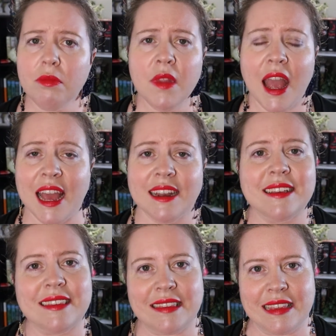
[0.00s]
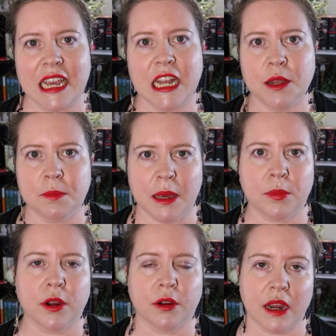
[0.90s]
had seen me
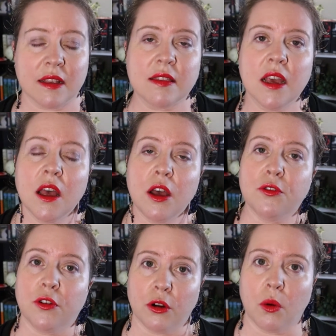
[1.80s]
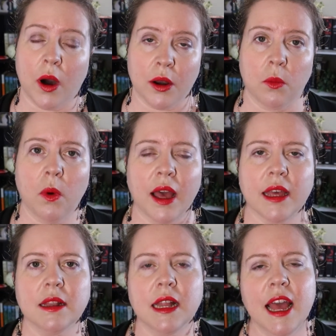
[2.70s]
progress for quite a
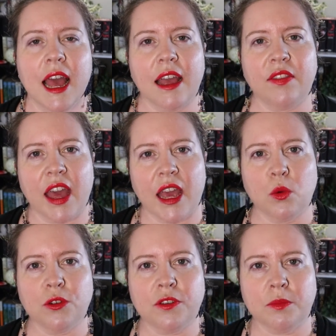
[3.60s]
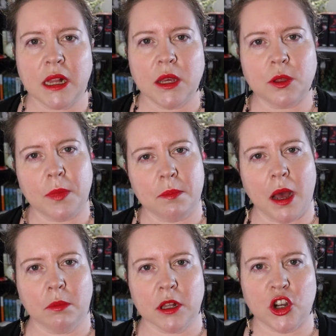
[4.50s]
while and they were familiar with my
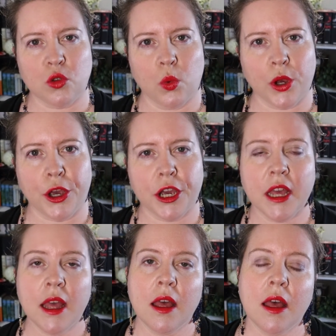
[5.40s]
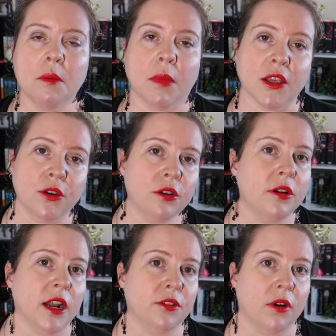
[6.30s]
published work. My new
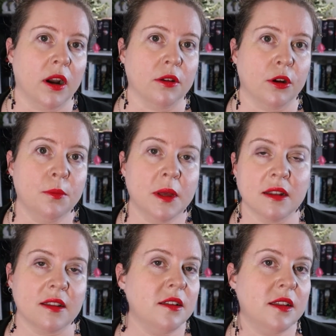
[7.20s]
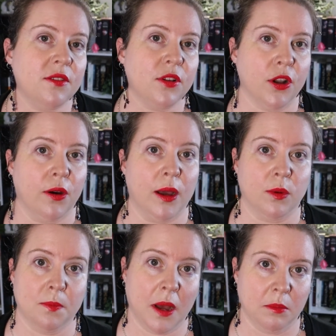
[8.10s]
creative writing group didn't even know I
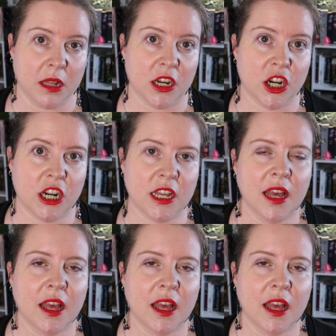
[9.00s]
was published.